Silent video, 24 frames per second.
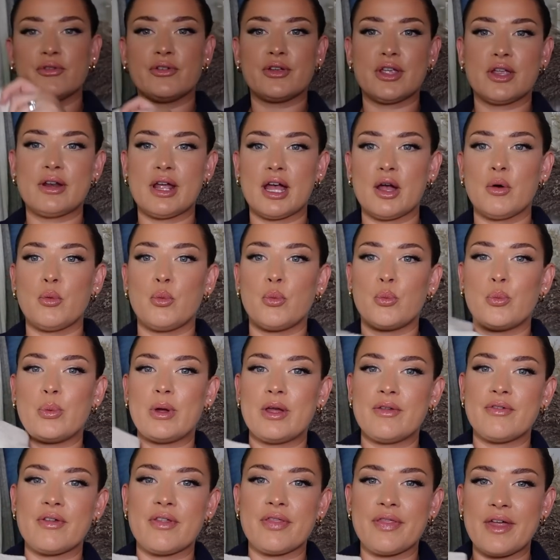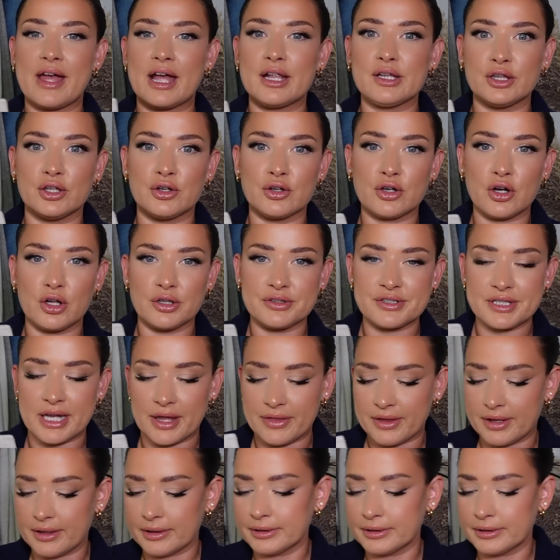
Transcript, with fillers: for you now with that look all together.